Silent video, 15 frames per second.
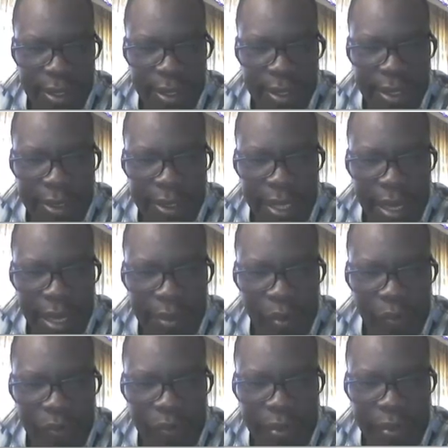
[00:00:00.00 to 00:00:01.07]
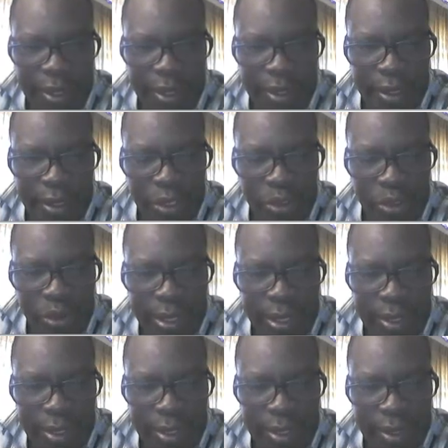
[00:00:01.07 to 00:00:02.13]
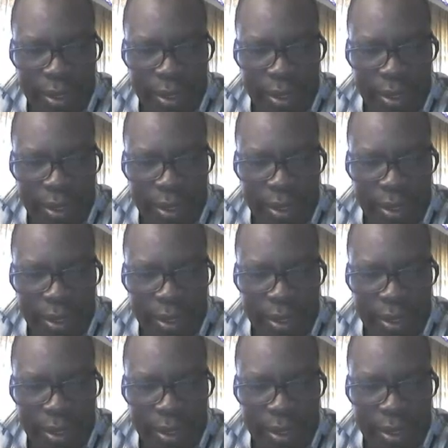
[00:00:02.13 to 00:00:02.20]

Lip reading: the sum of the joint